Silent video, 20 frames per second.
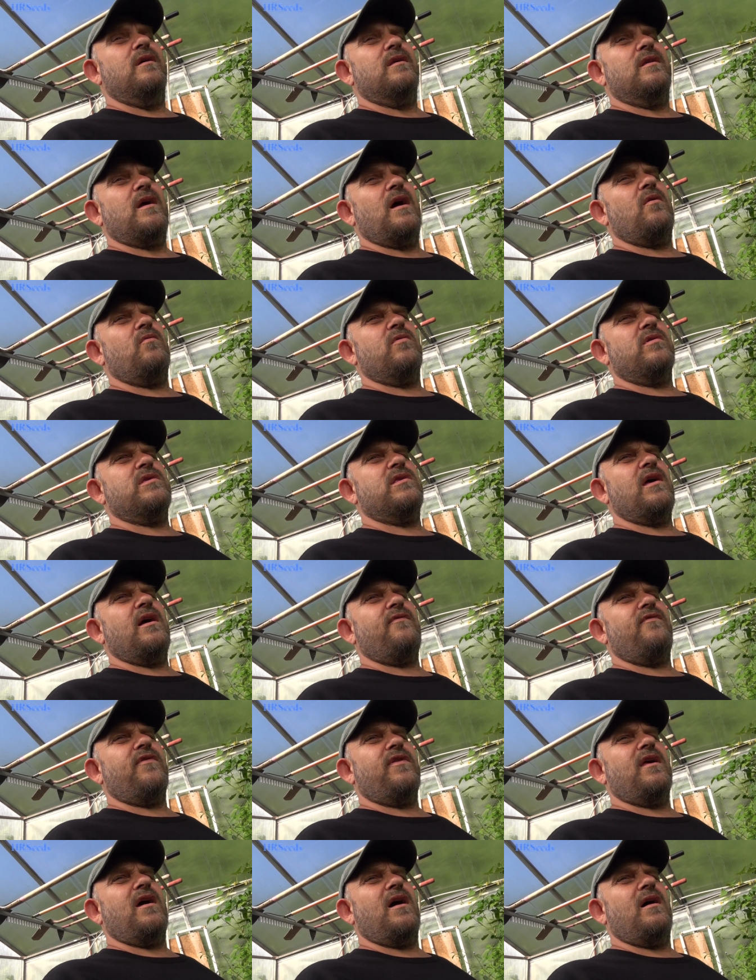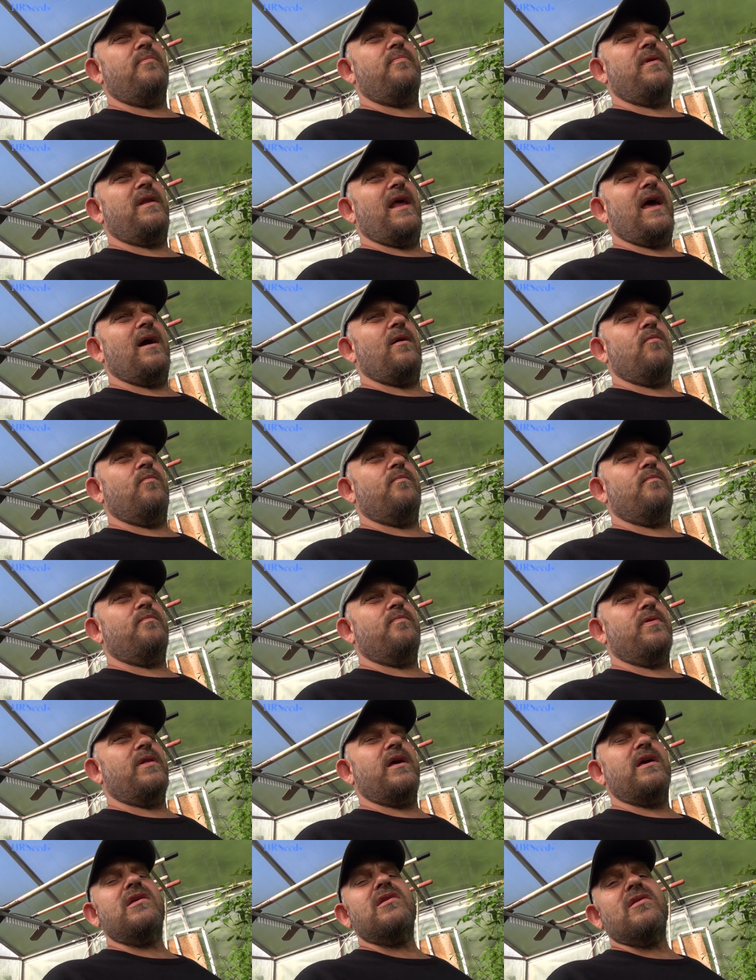That one's definitely up in that
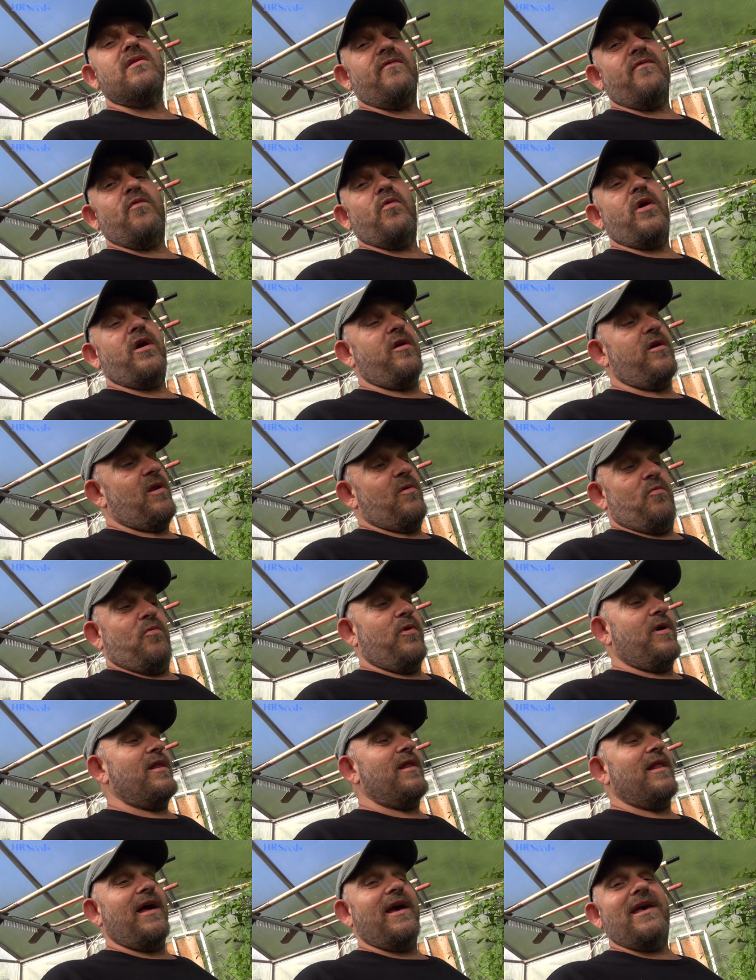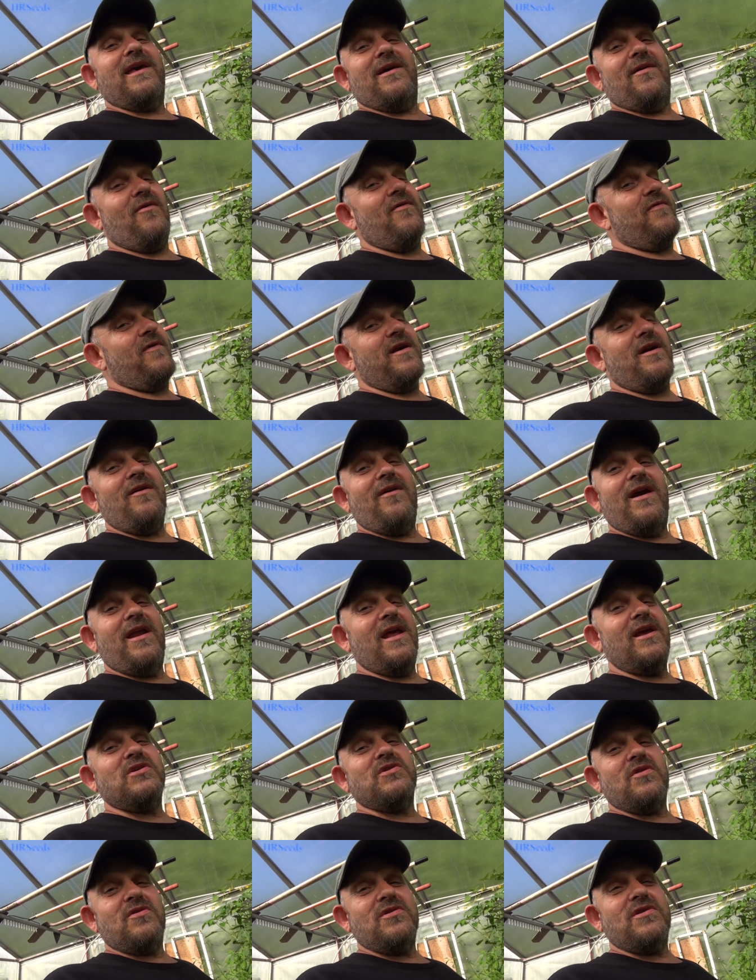place of weird. And we like, over here at
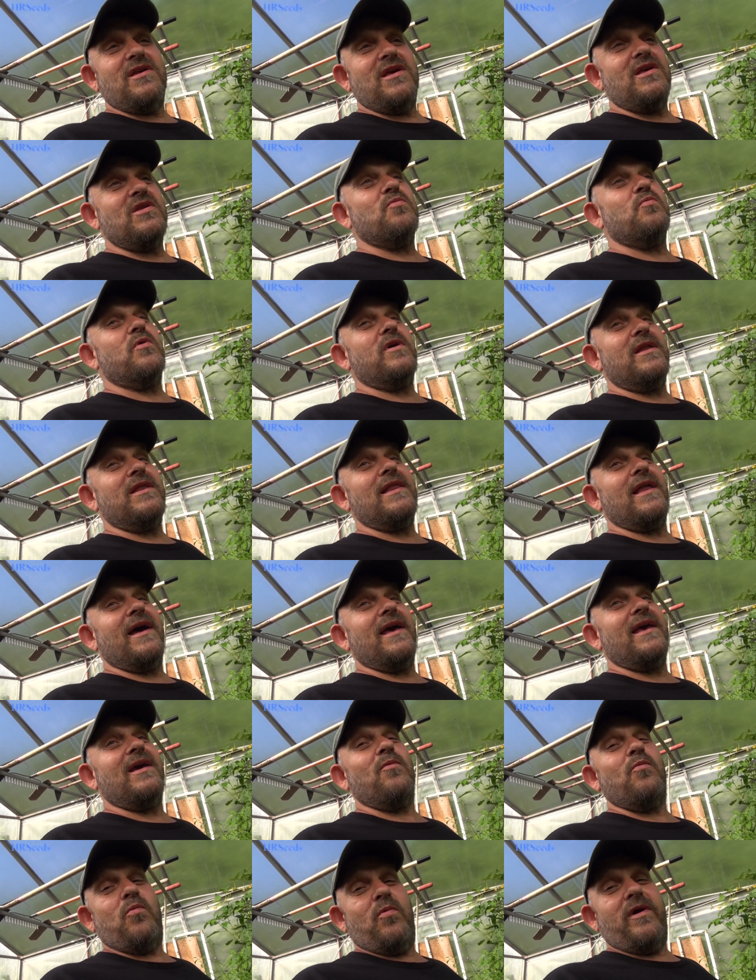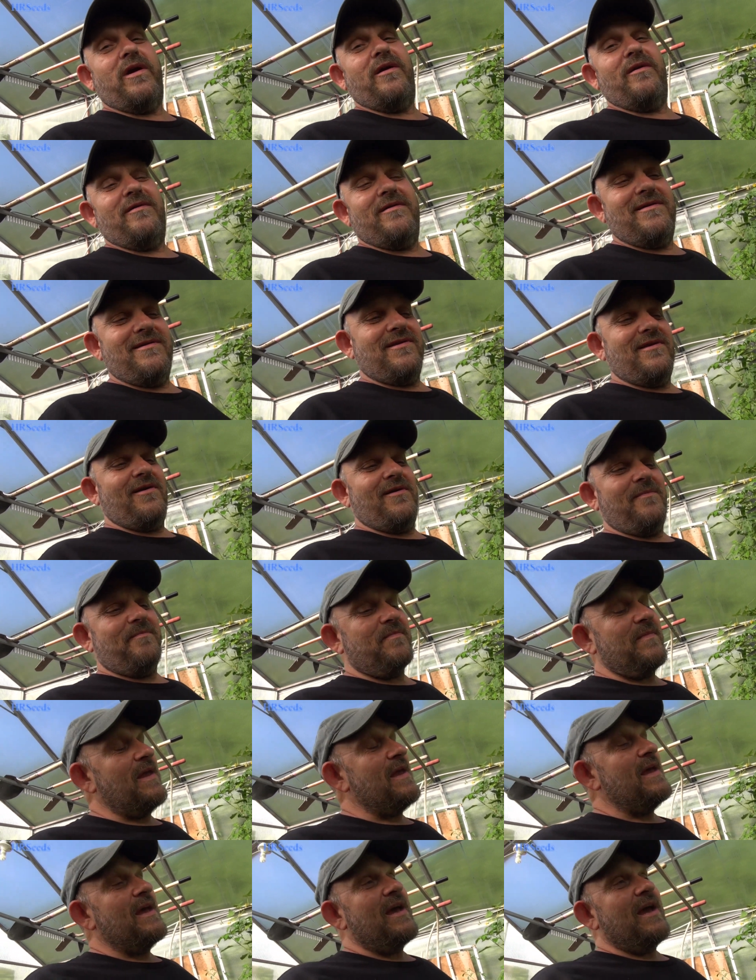HRSeeds, we like weird. So,
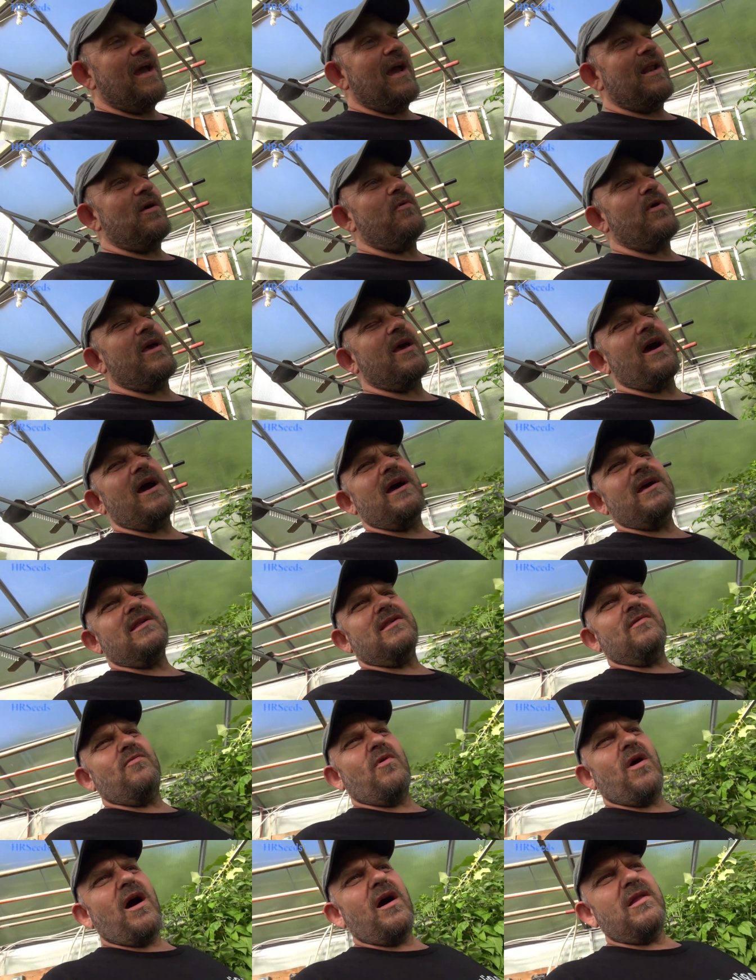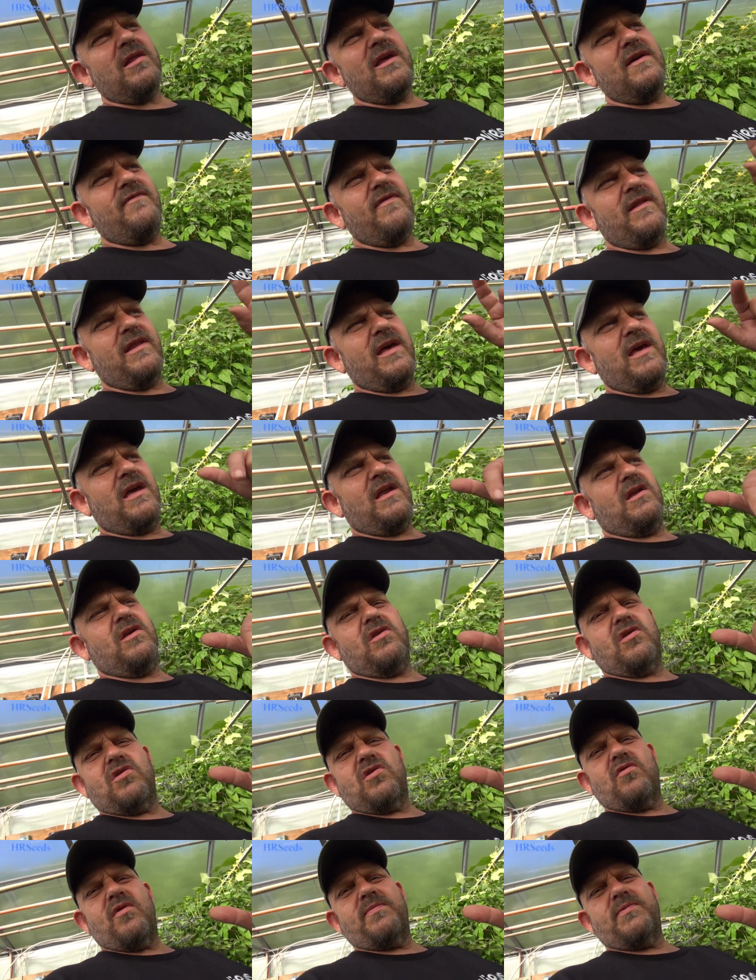anyway, guys, I'll leave a link in the
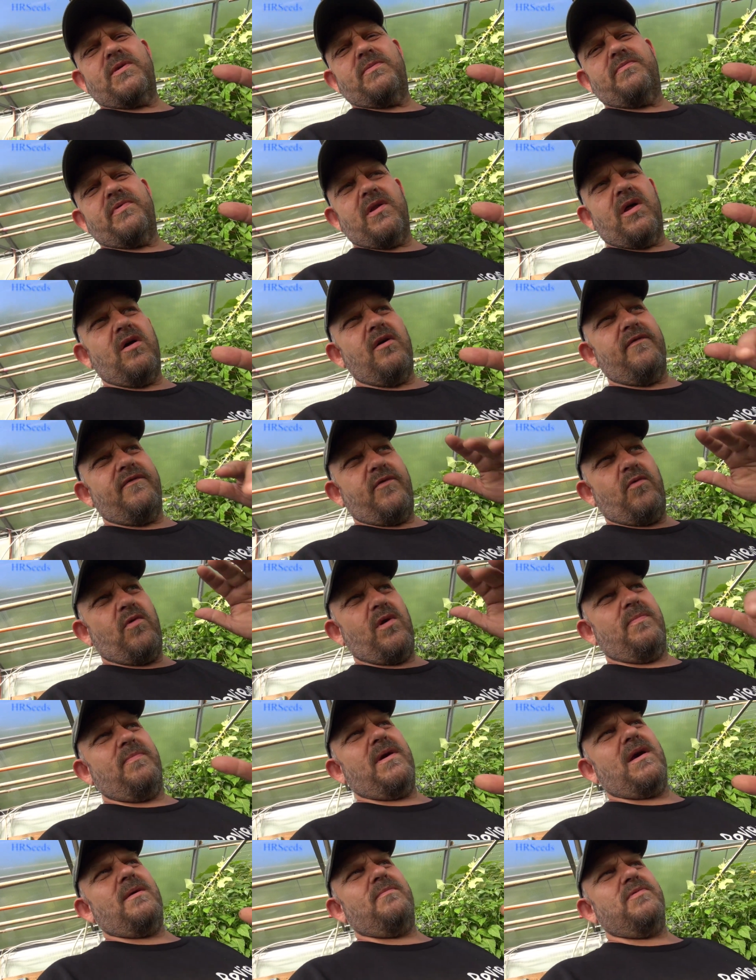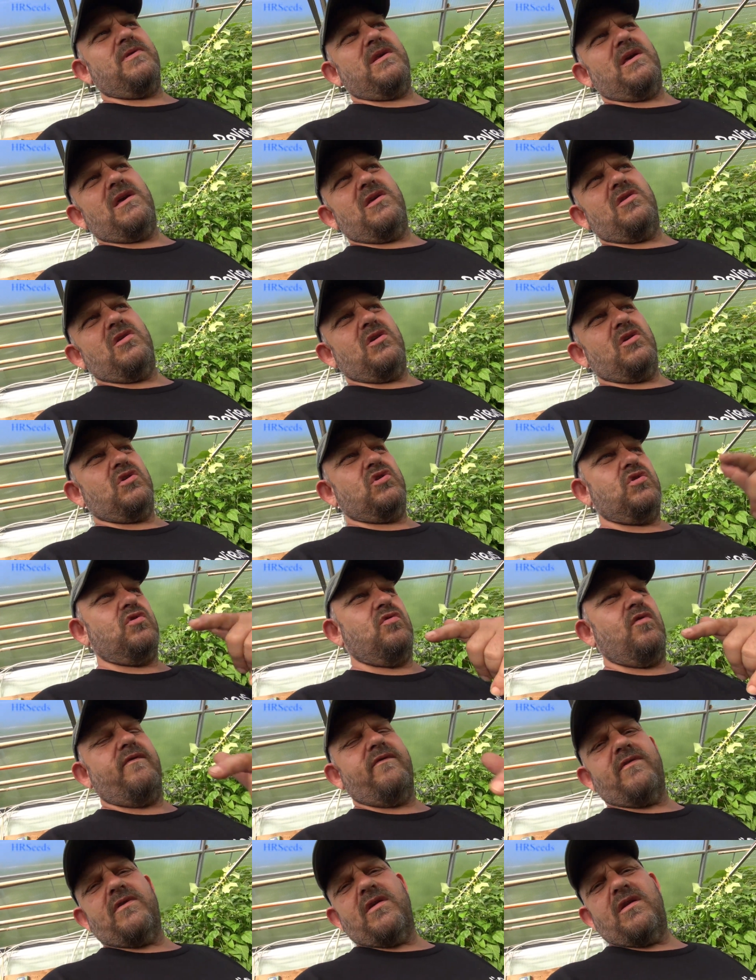description below. If you want to pick up seeds, you can shoot
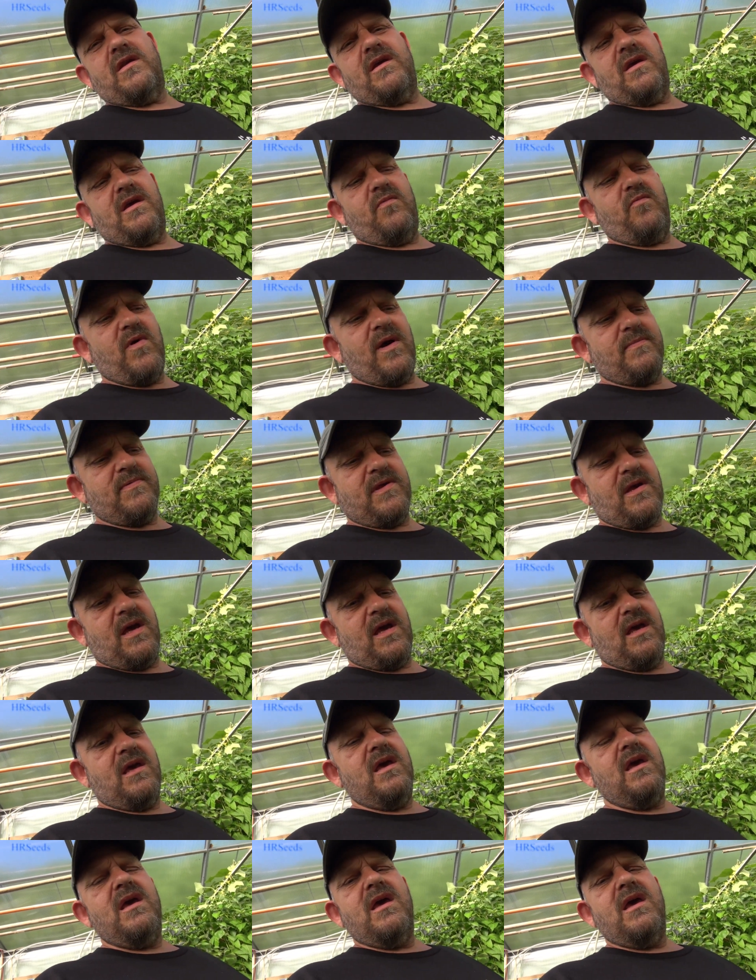over to the website